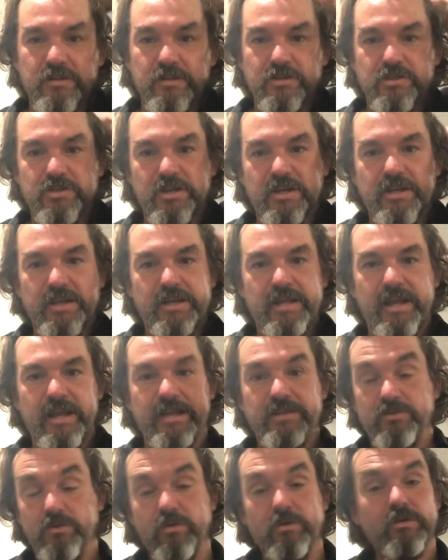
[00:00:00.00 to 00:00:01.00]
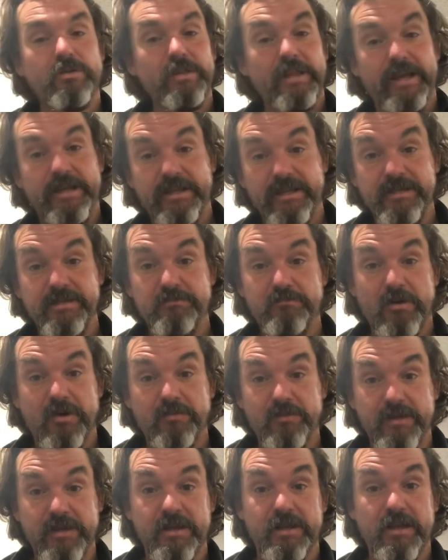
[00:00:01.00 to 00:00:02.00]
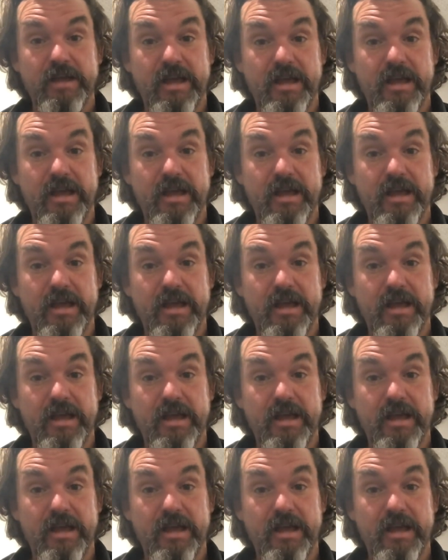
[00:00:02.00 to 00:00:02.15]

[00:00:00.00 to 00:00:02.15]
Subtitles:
giant hands, or ladies probably